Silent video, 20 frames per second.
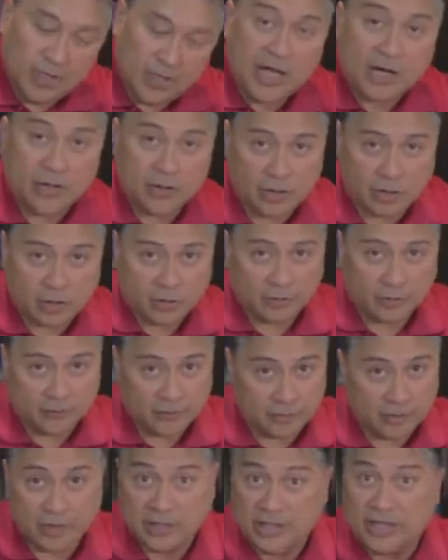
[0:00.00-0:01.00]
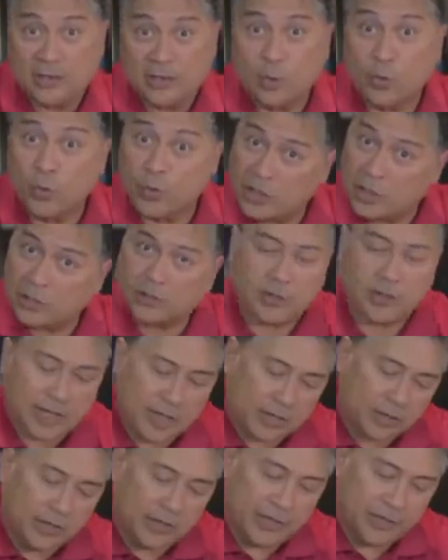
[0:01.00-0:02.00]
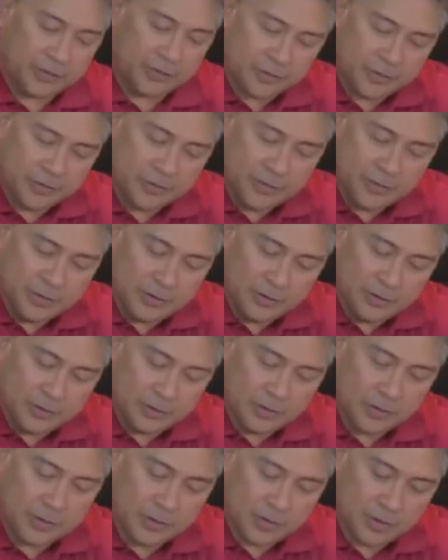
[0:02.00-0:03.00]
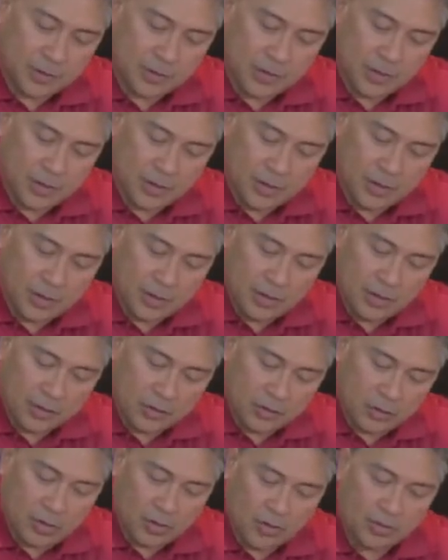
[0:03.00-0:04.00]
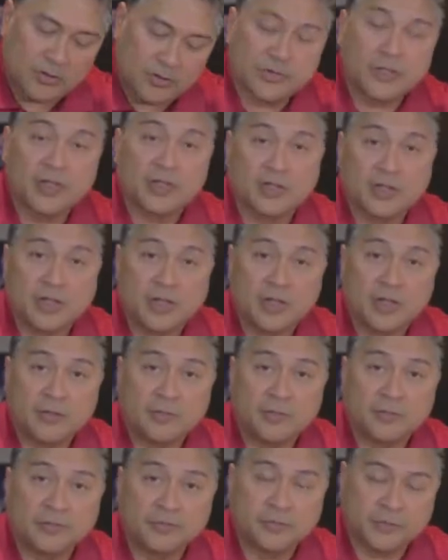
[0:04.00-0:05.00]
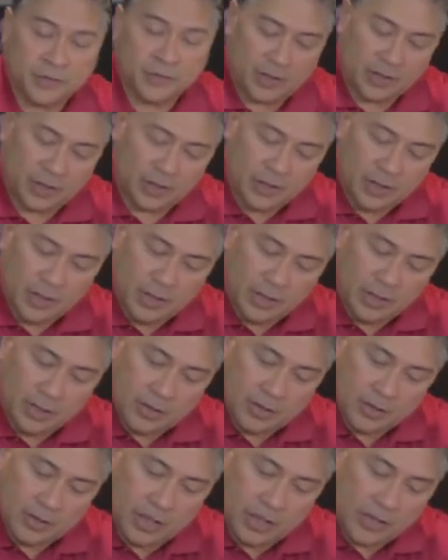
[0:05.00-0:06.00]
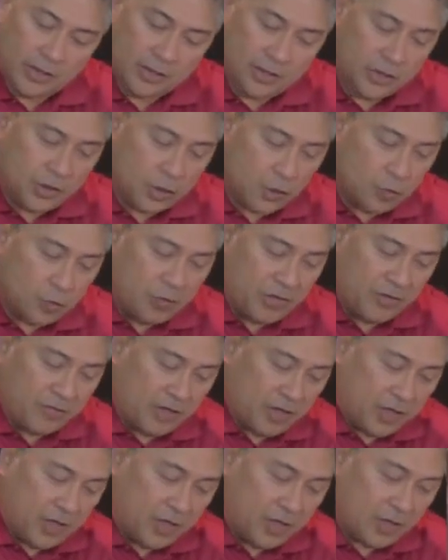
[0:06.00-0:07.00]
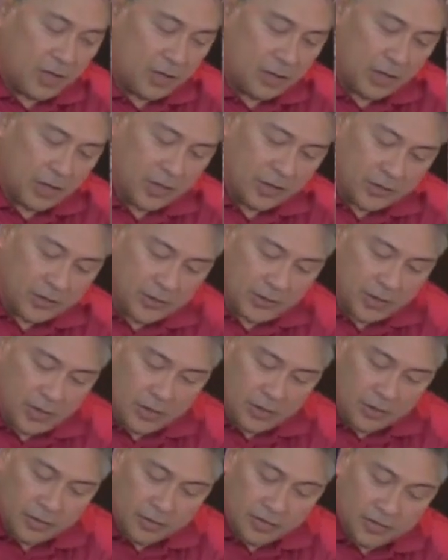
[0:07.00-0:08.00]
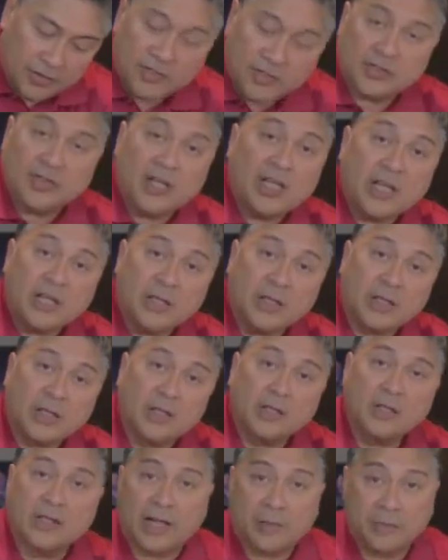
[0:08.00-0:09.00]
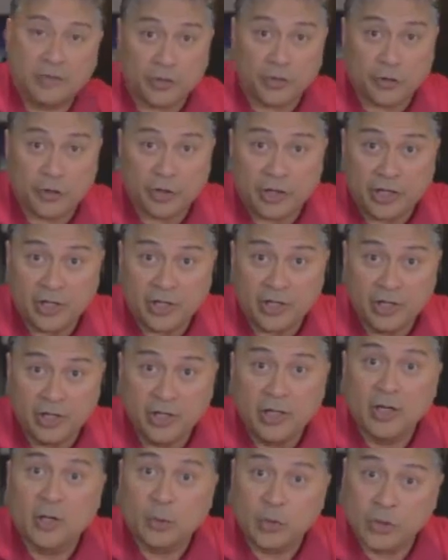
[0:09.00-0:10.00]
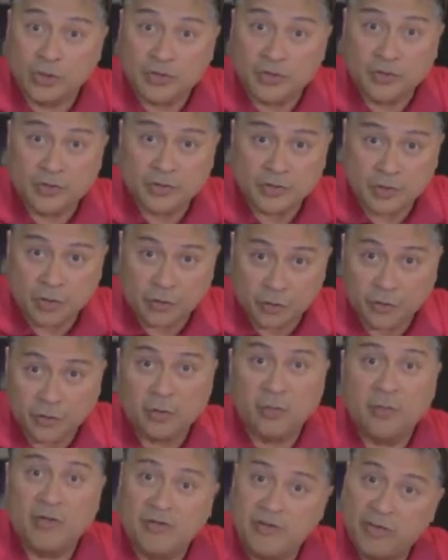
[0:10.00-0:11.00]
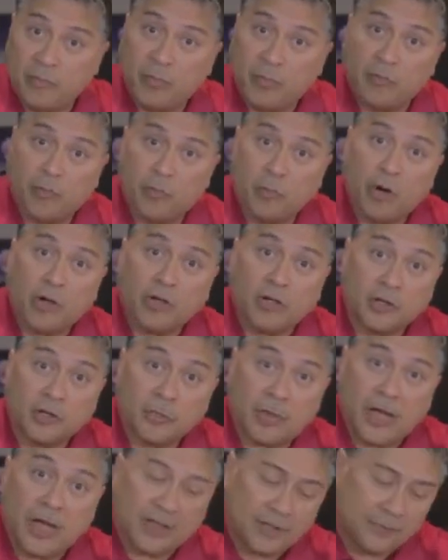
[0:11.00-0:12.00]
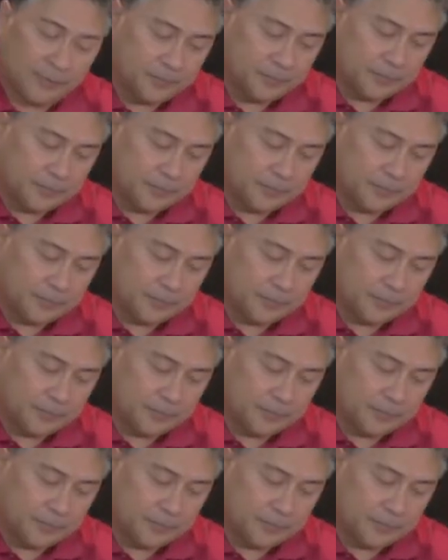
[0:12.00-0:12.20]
Actually, I could have done that without the calculator. So 160, okay. Then the new BV is the 16 times 30, which is 30 BV per product pack.